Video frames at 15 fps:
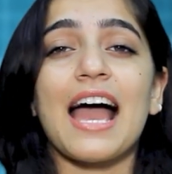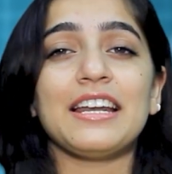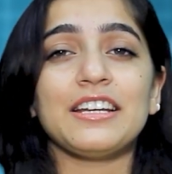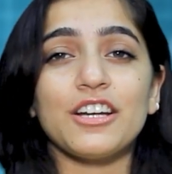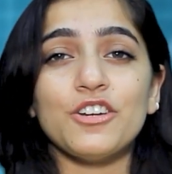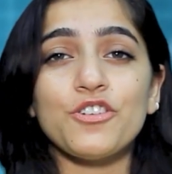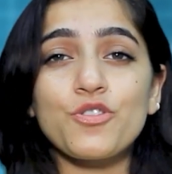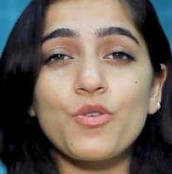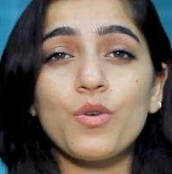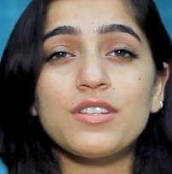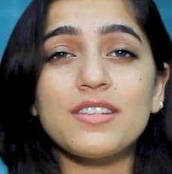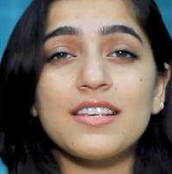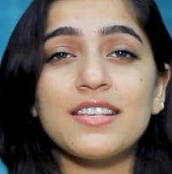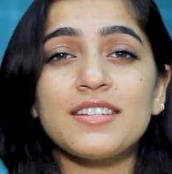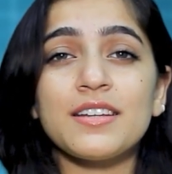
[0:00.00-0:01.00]
and
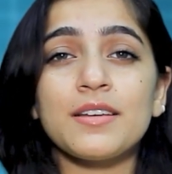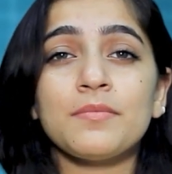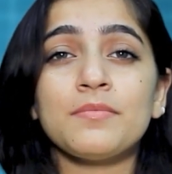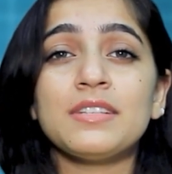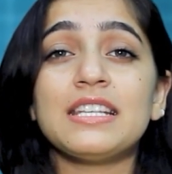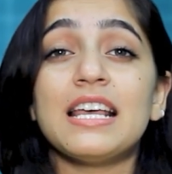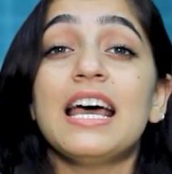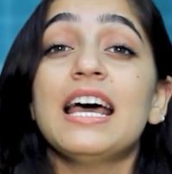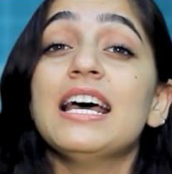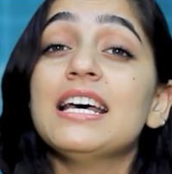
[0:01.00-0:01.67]
control systems,